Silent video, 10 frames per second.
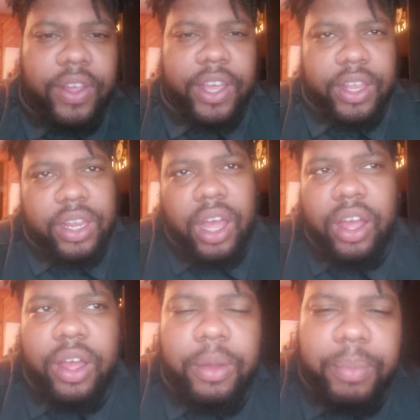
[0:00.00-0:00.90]

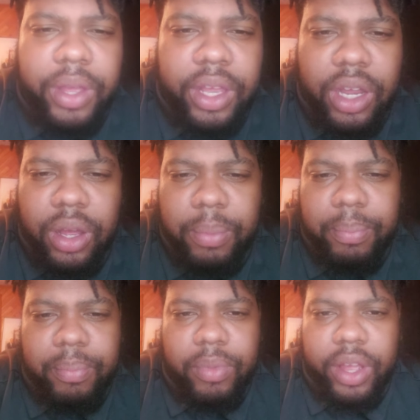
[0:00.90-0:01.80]
income,
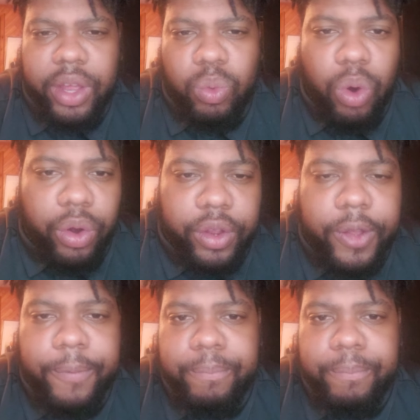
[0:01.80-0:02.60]
and work.